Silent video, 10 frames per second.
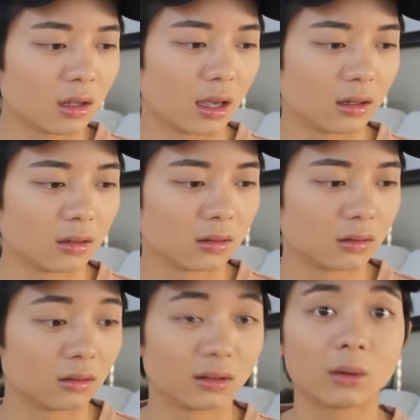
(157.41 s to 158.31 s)
And
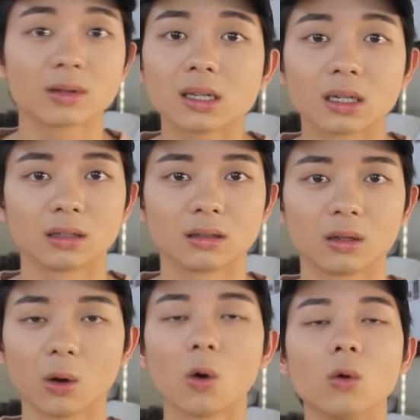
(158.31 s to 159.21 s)
that was it,
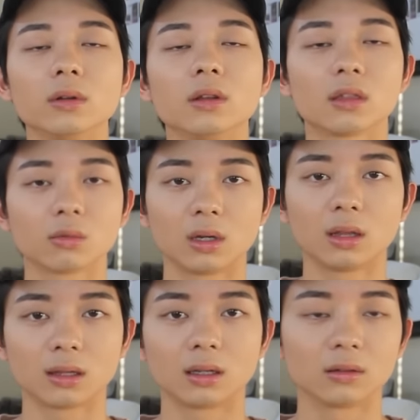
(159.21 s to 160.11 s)
there are only three
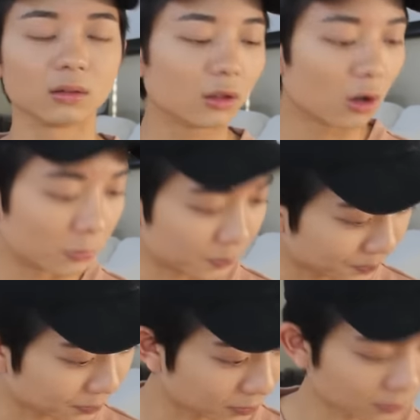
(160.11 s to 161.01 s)
things. So
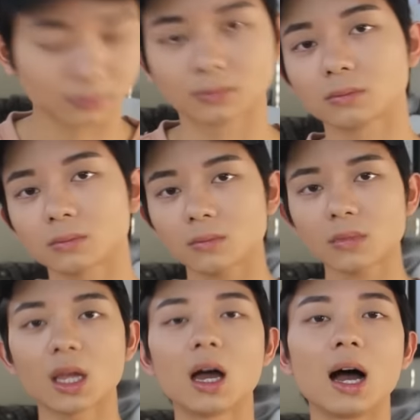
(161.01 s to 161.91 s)

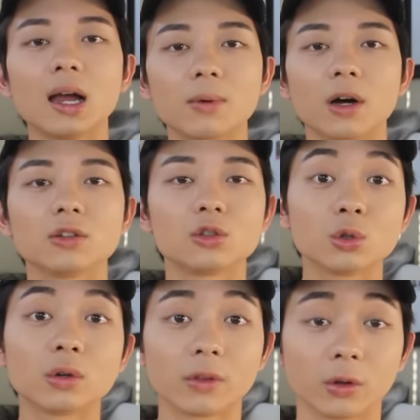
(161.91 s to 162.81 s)
I bought
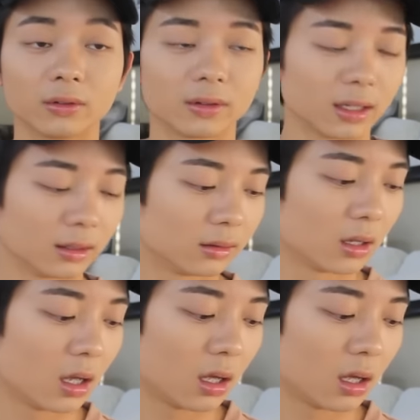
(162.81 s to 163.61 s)
two of those things.